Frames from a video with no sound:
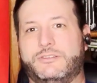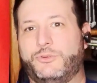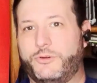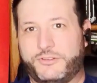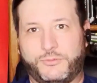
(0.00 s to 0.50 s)

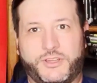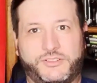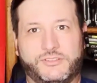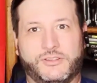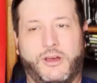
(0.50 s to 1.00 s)
Toys R
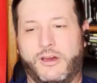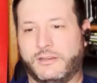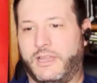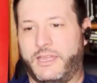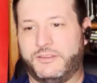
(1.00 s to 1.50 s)
Us's
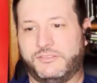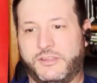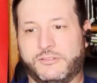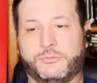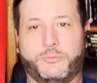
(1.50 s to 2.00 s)
online
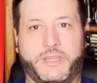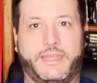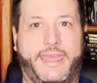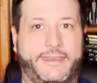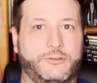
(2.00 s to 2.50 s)
sales were being
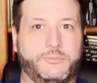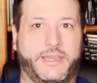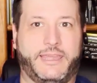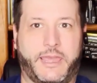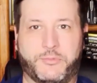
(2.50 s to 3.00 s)
handled
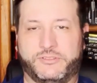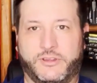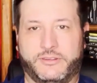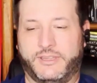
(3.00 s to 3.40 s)
by Amazon.